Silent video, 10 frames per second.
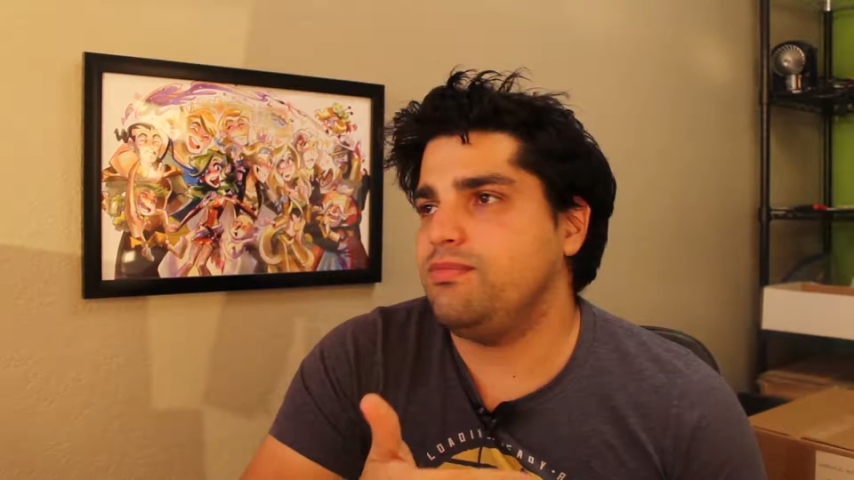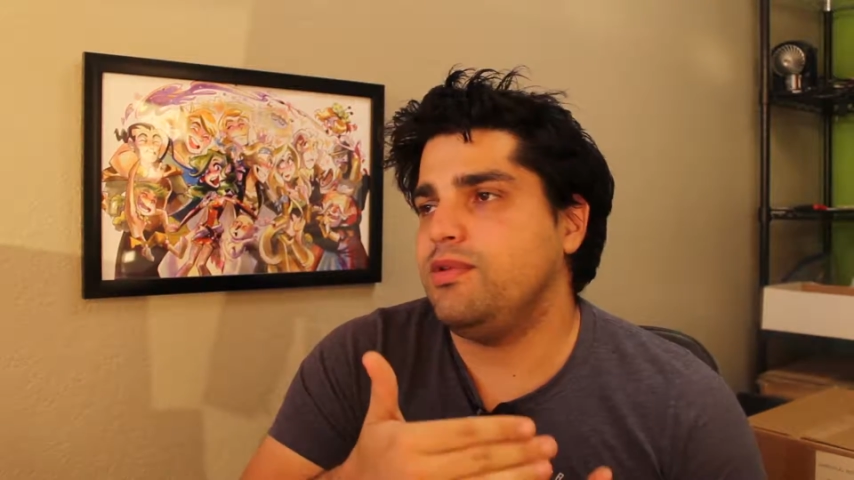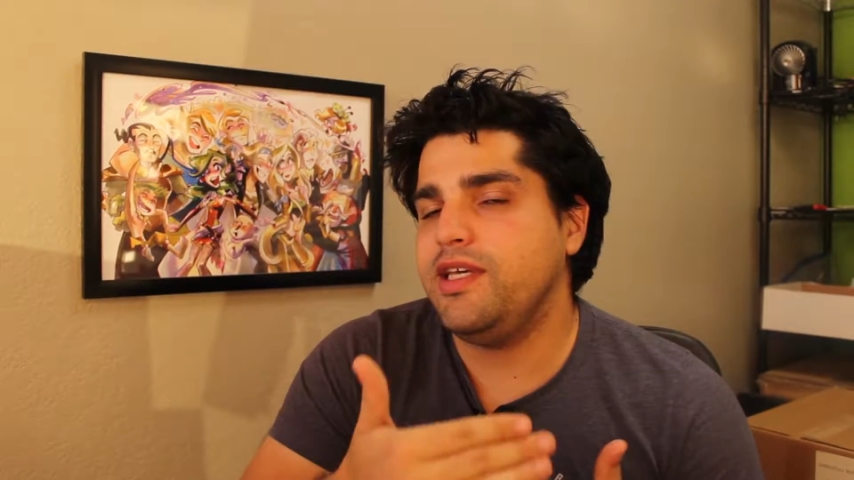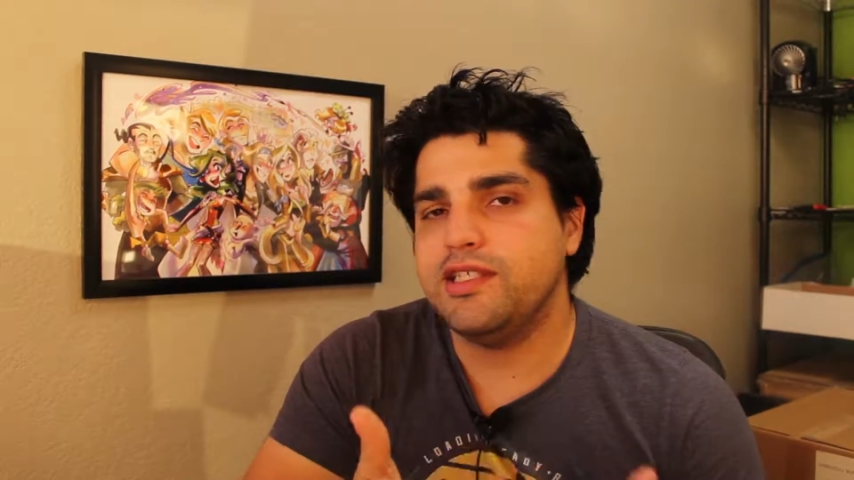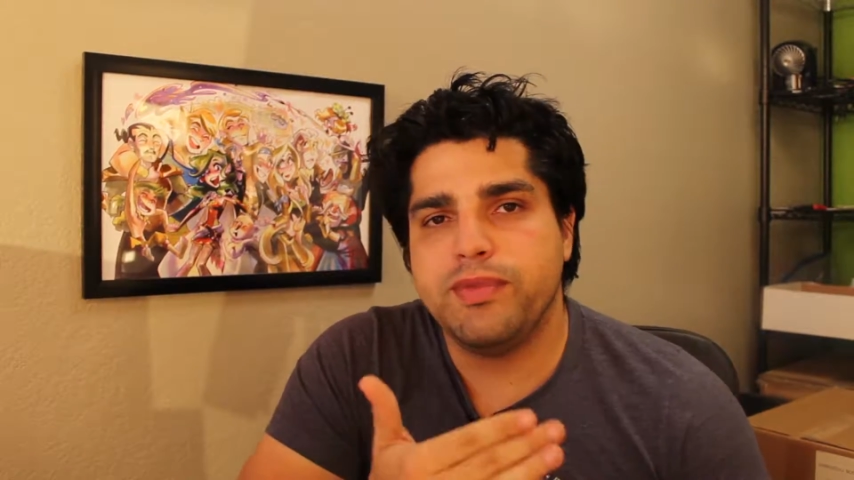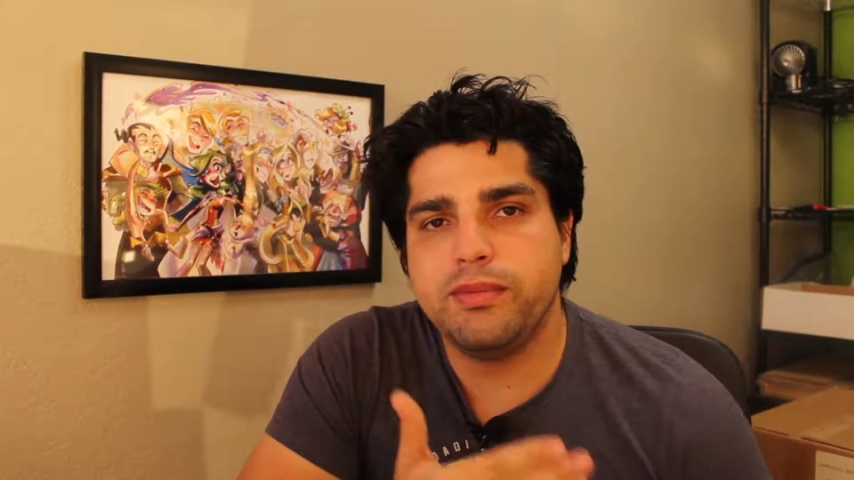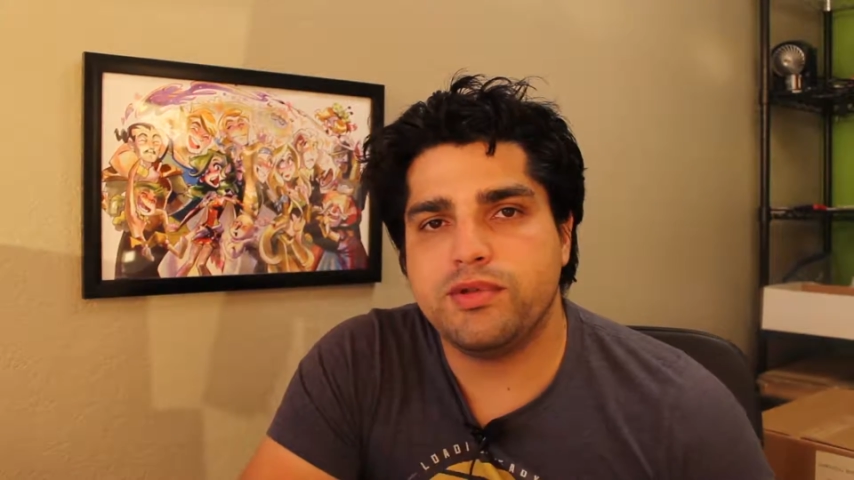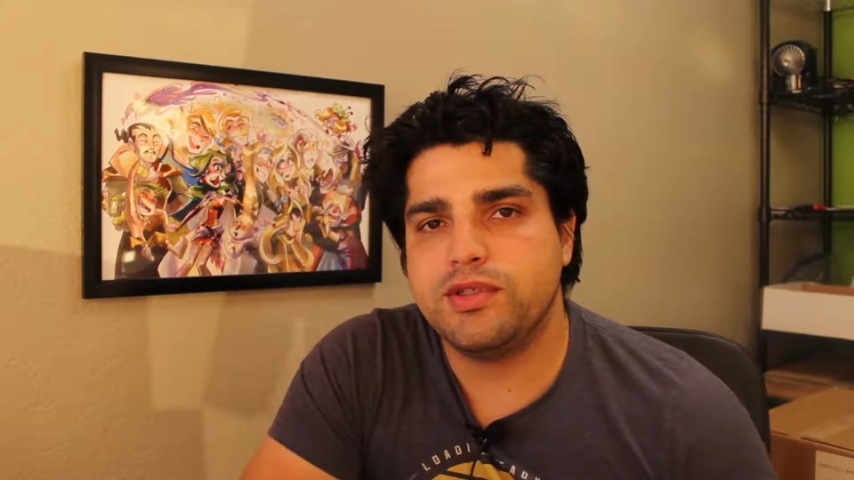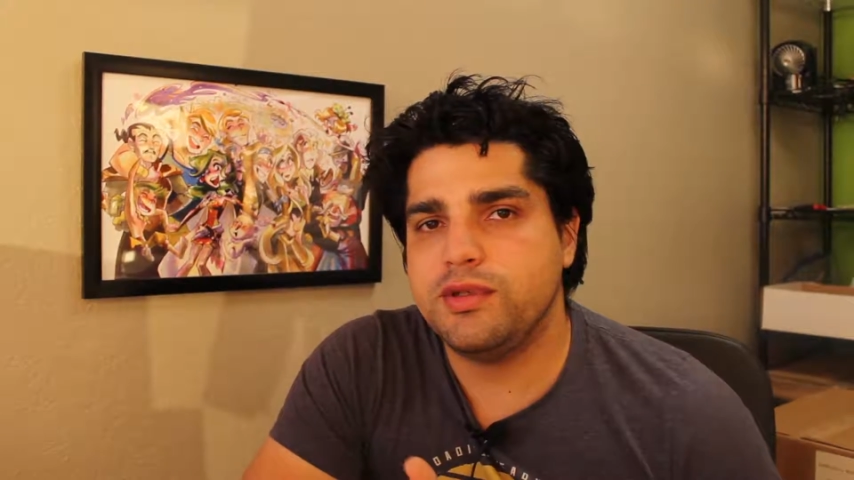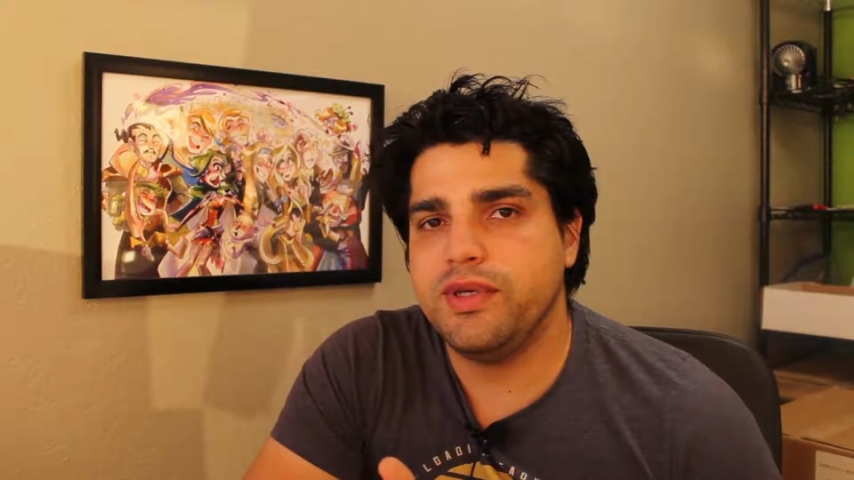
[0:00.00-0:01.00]
leads
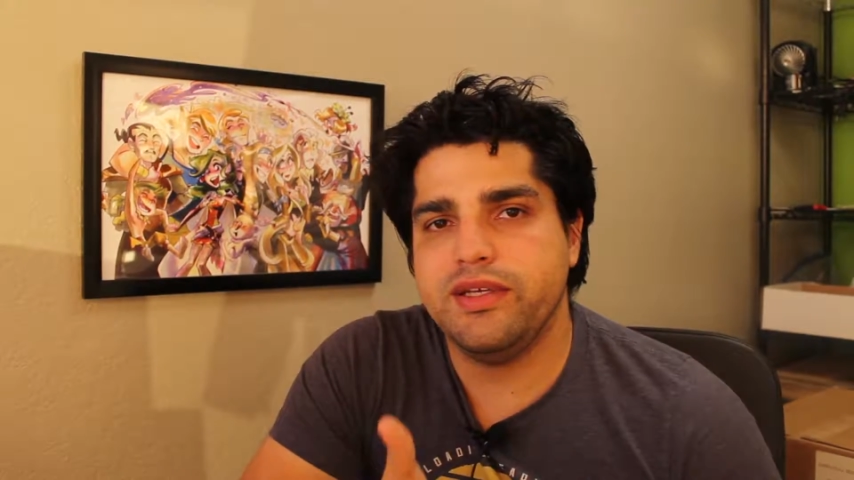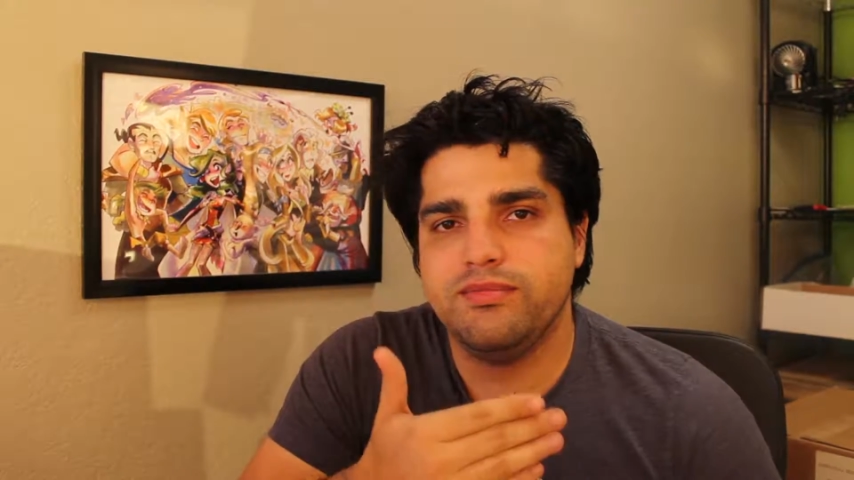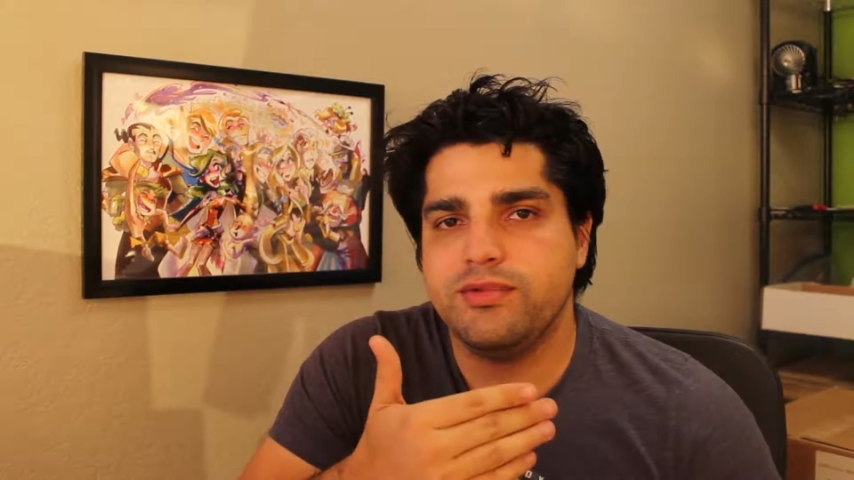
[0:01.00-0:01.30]
people to be